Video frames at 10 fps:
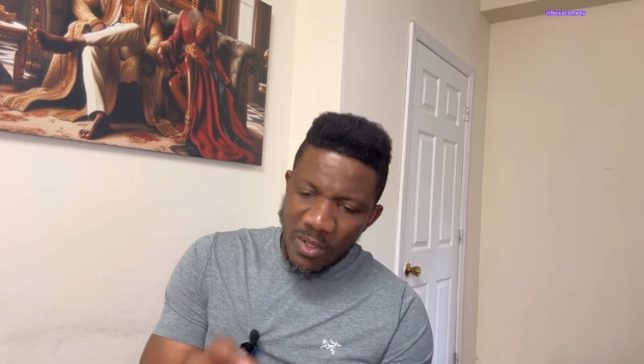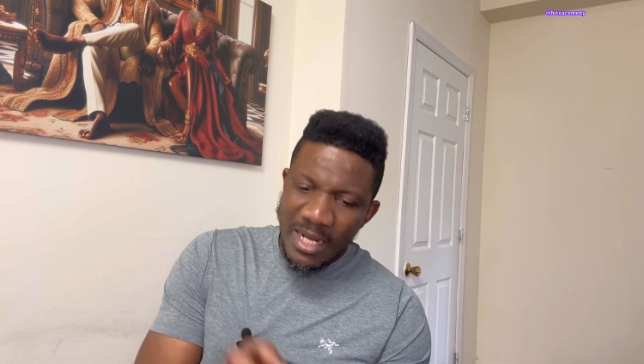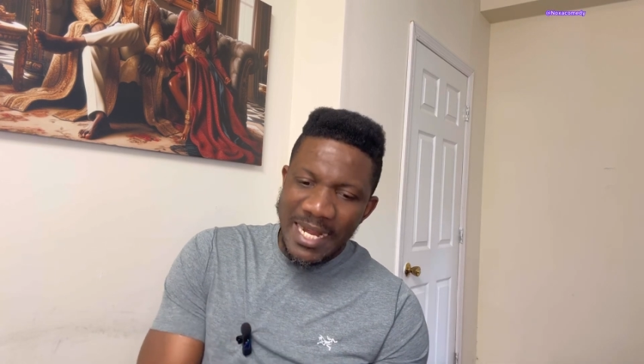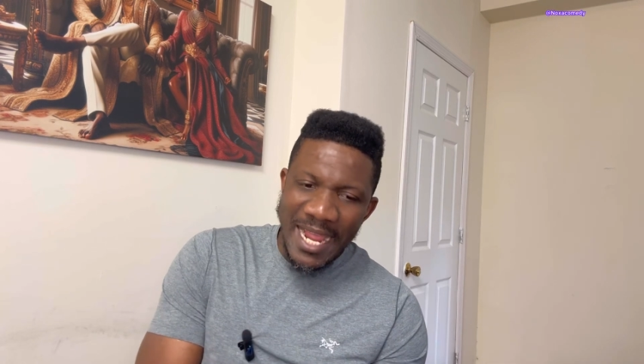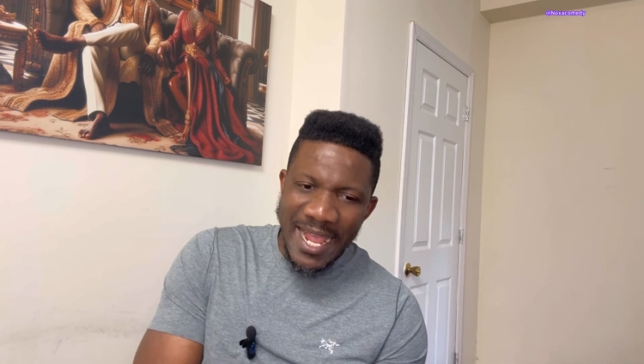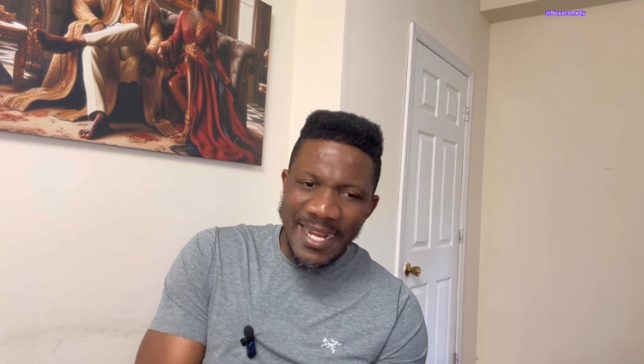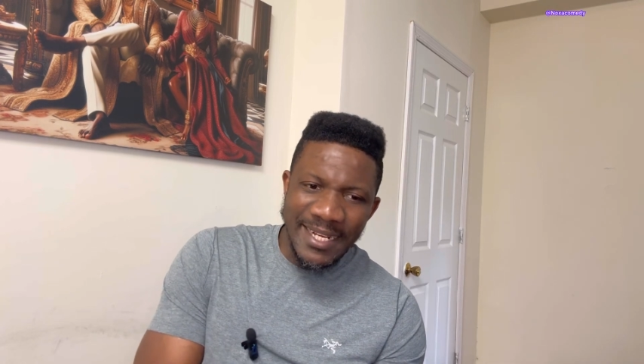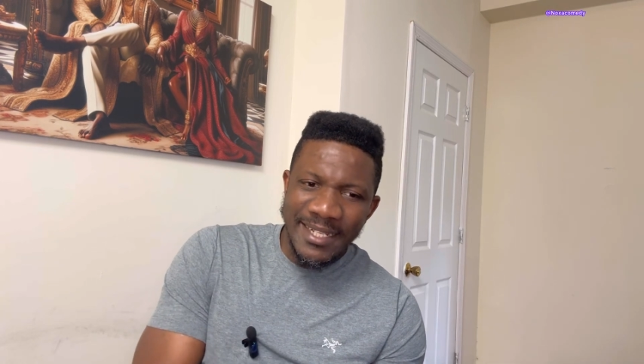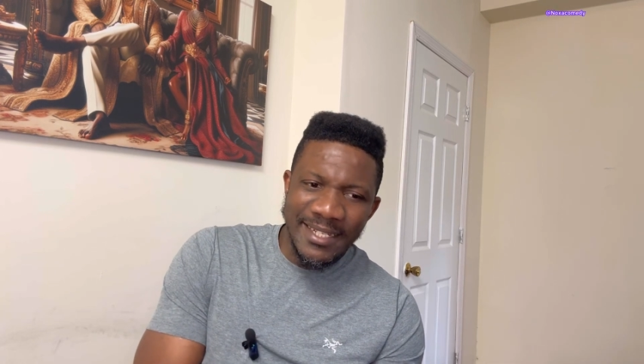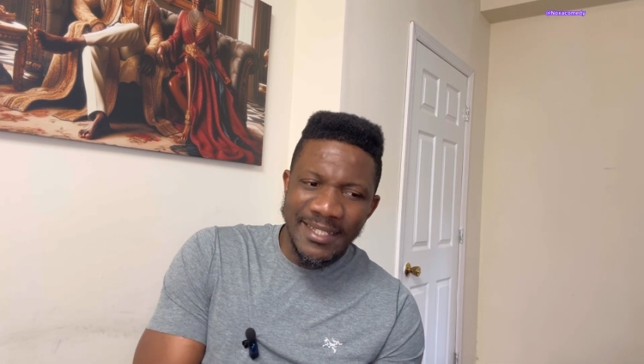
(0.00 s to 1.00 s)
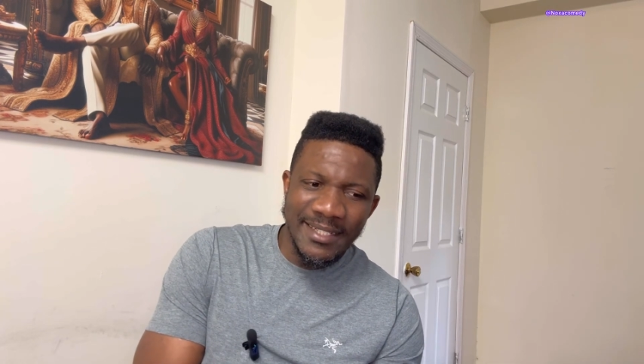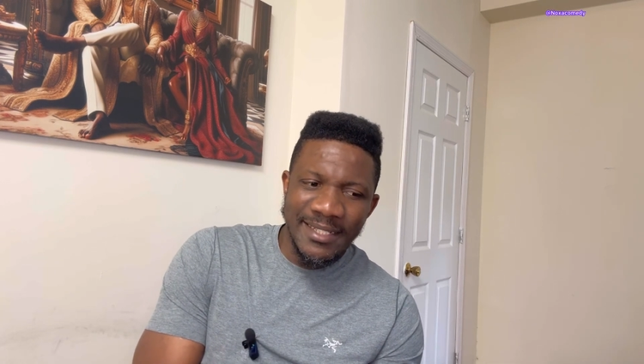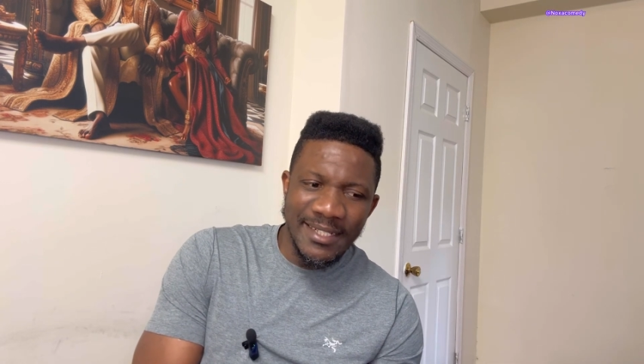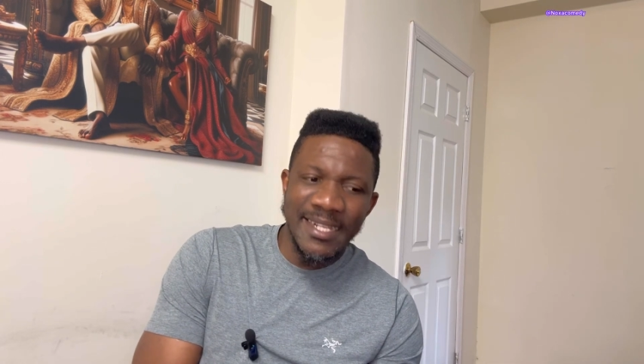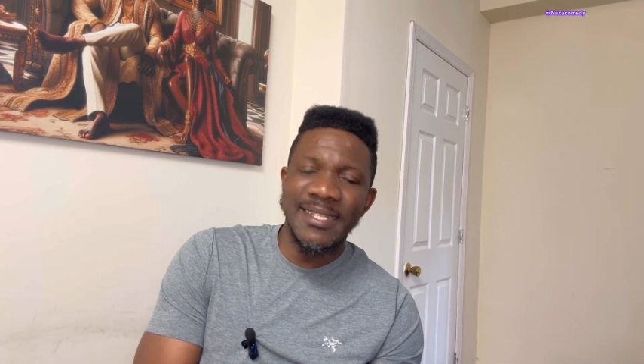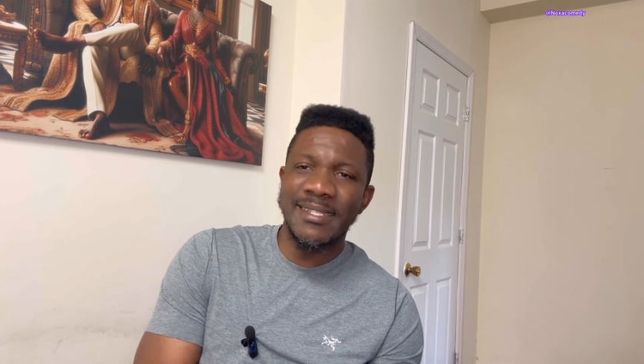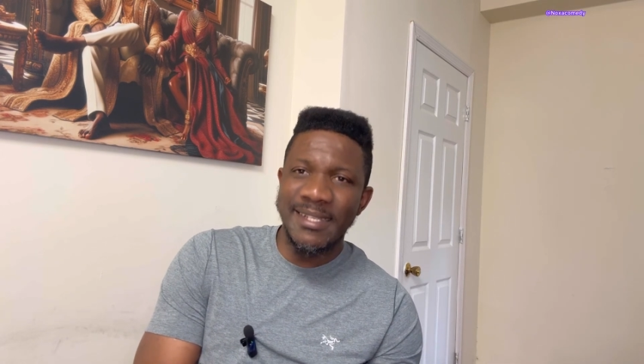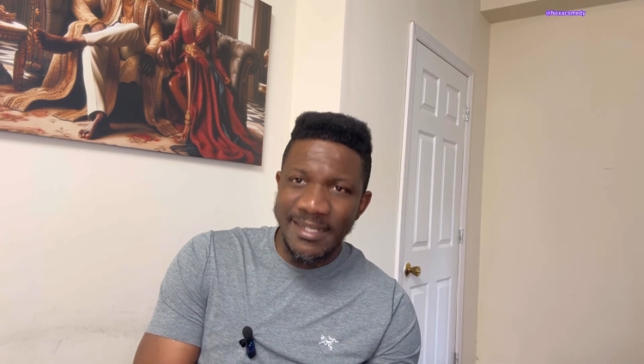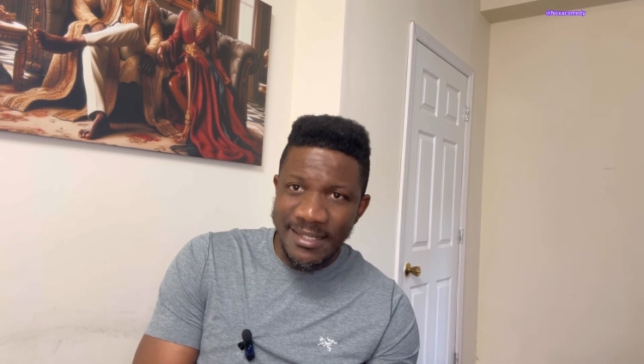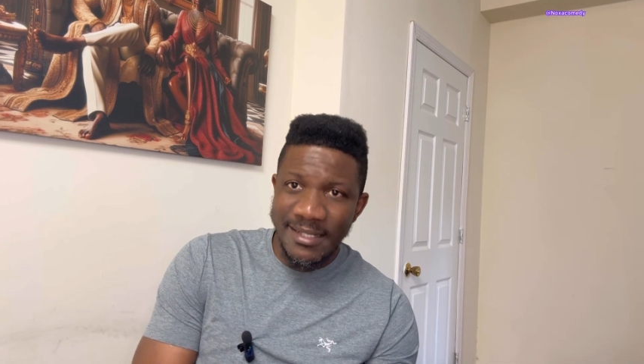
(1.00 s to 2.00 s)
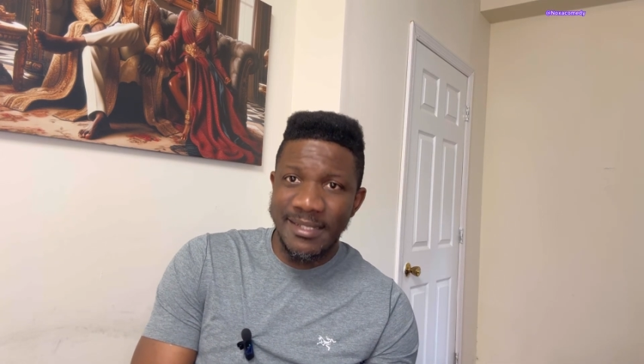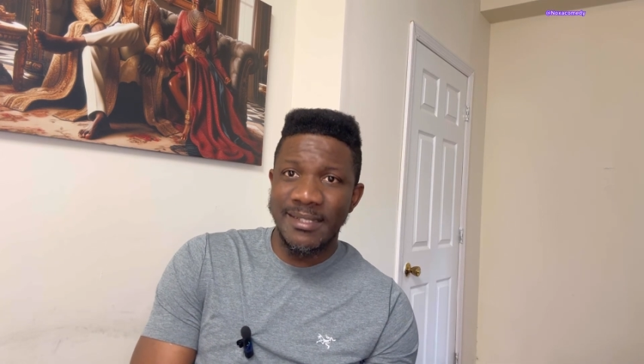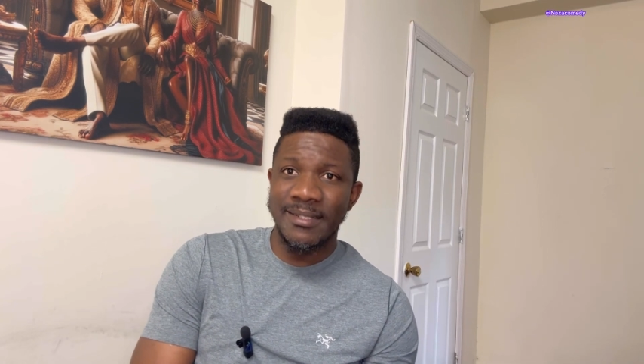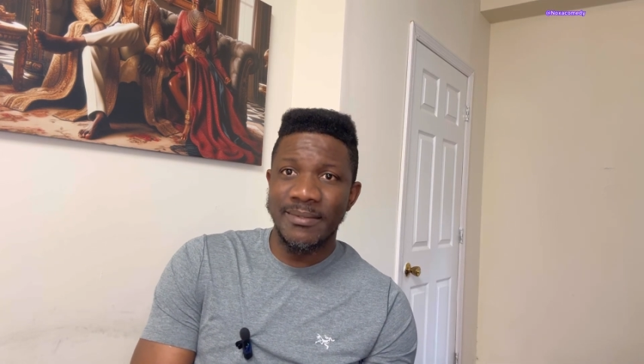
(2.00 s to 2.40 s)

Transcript: learn these things.